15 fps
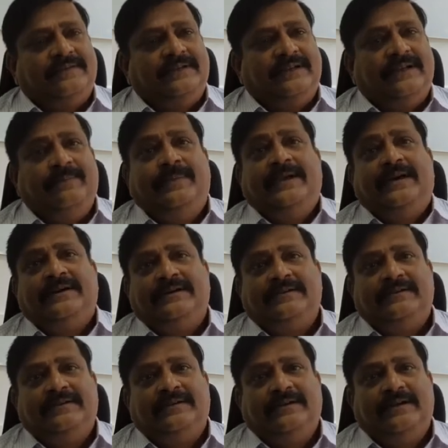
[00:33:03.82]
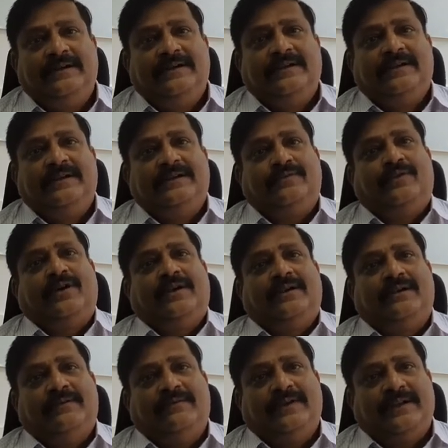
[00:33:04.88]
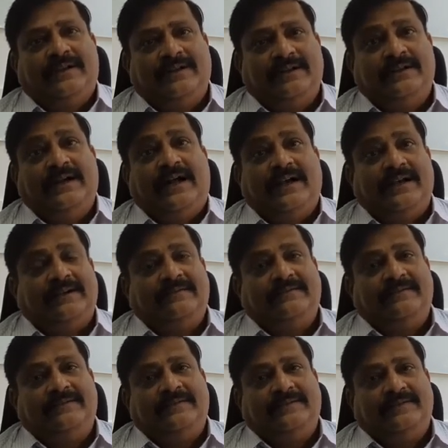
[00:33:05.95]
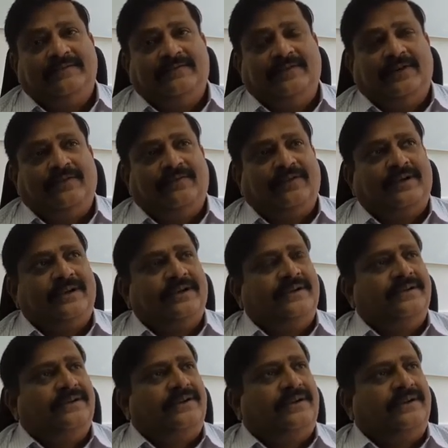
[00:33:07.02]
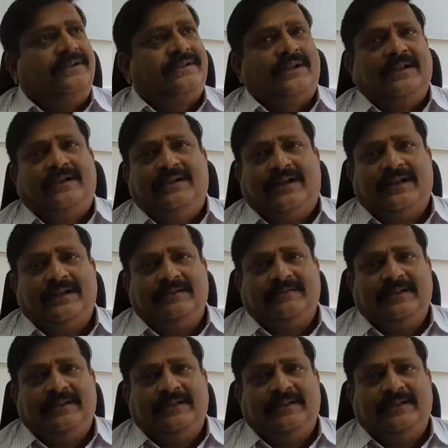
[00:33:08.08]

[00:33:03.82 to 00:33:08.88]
Libya is what we are. Ghana, Ghana.